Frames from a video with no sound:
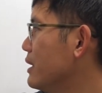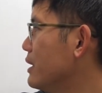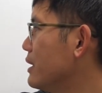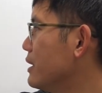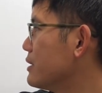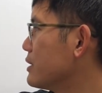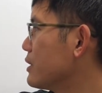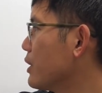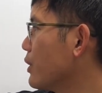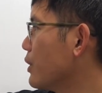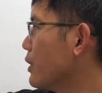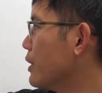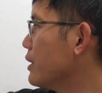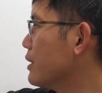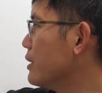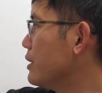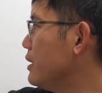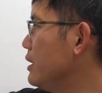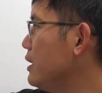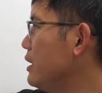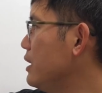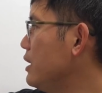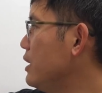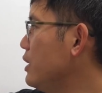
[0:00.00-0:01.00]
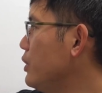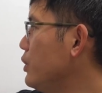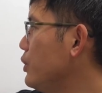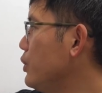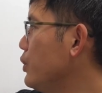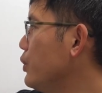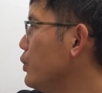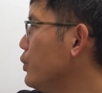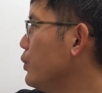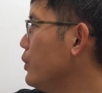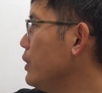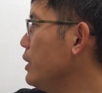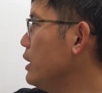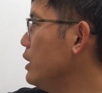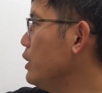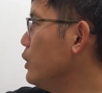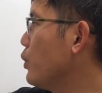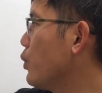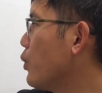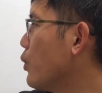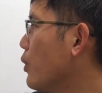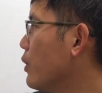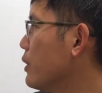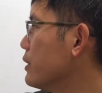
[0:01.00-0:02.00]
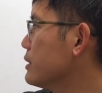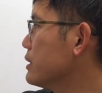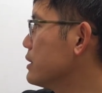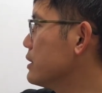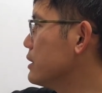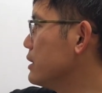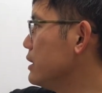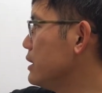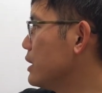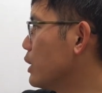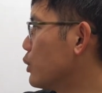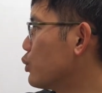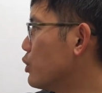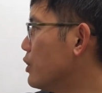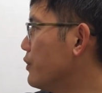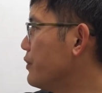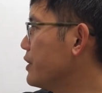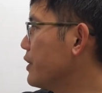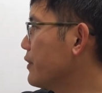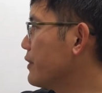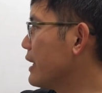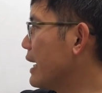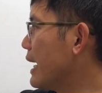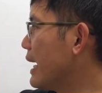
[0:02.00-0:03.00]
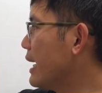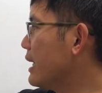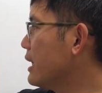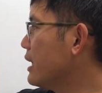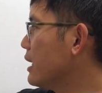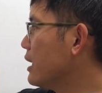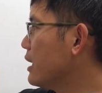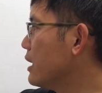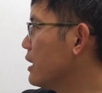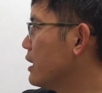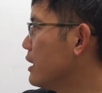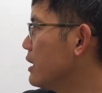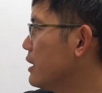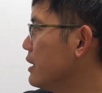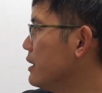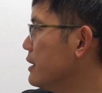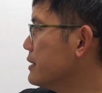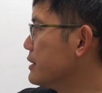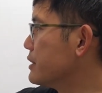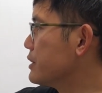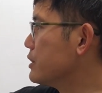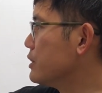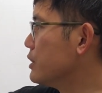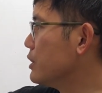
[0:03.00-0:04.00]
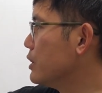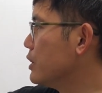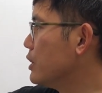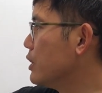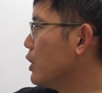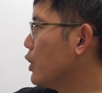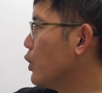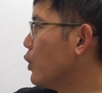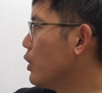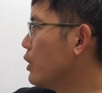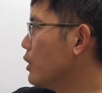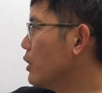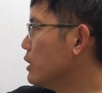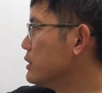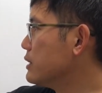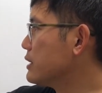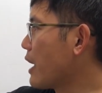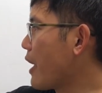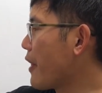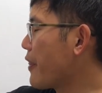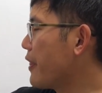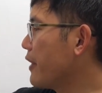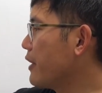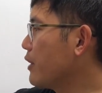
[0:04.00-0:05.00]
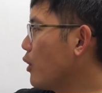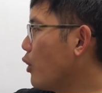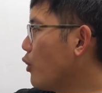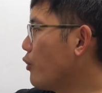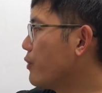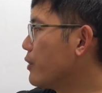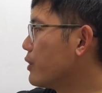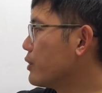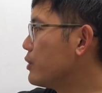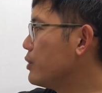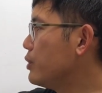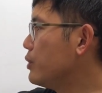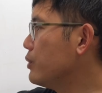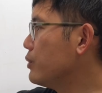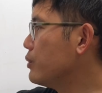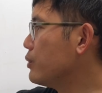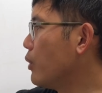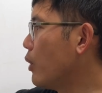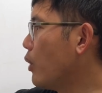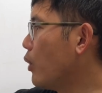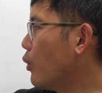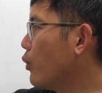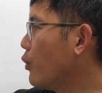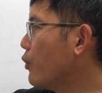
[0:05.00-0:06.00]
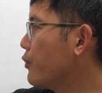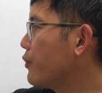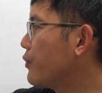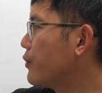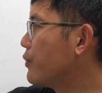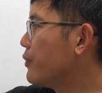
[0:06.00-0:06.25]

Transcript: So du equals the derivative of that is something over 2 over,